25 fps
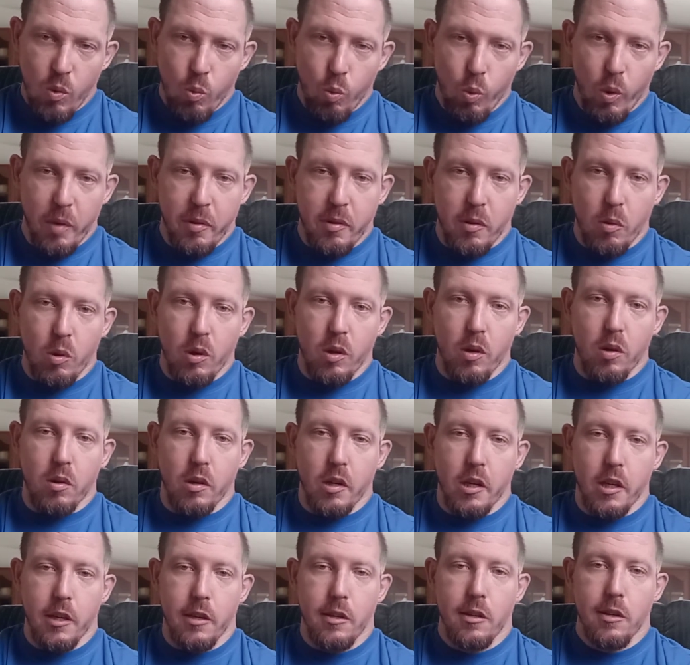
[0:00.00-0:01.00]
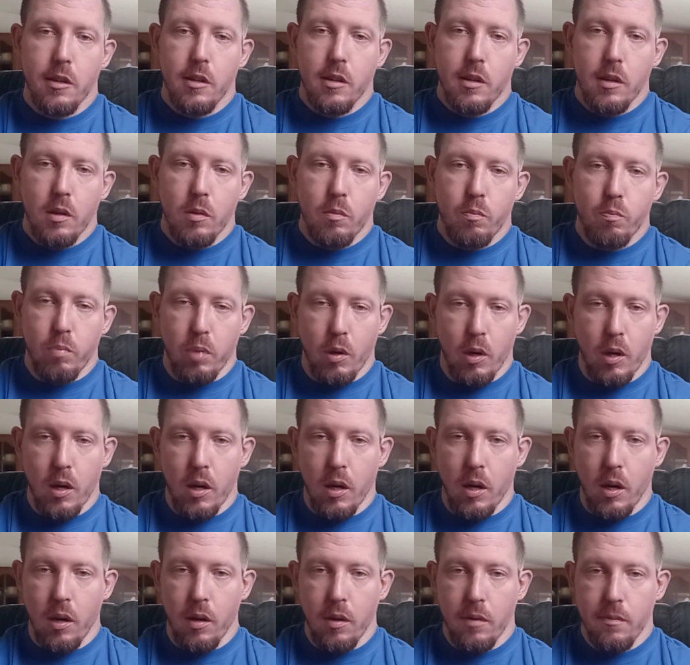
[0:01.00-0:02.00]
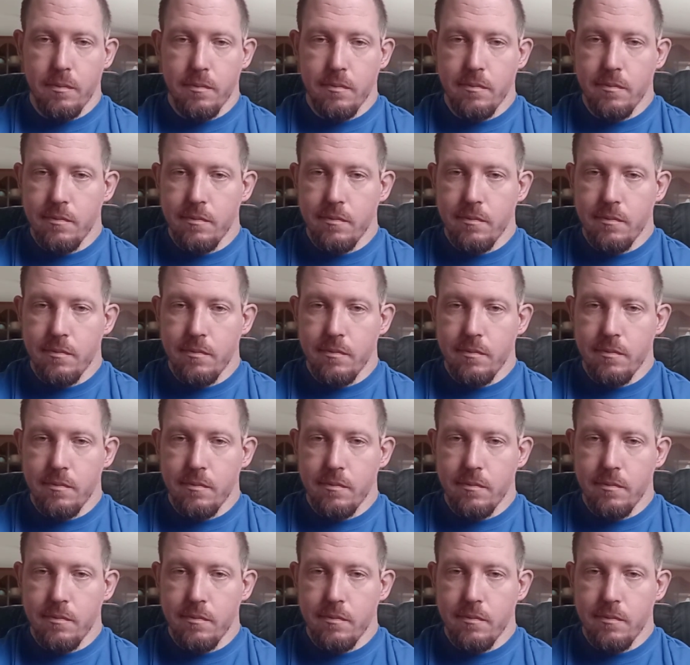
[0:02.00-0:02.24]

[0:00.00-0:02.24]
with the real leg. But,